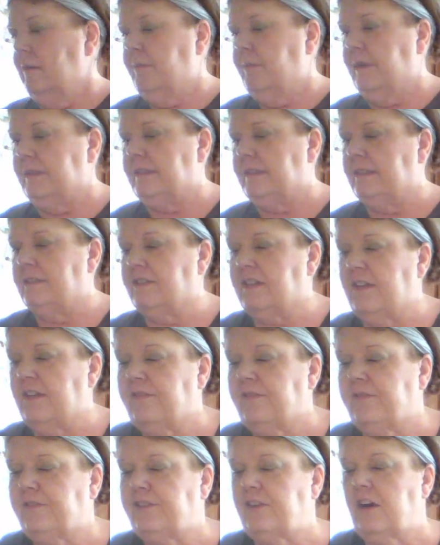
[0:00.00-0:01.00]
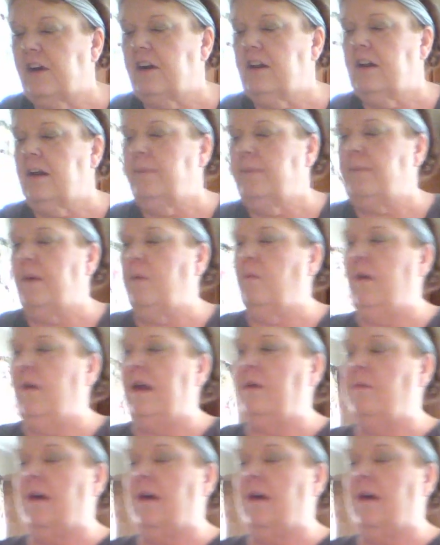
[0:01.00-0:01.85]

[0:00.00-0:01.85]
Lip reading: But since I've started up on Weight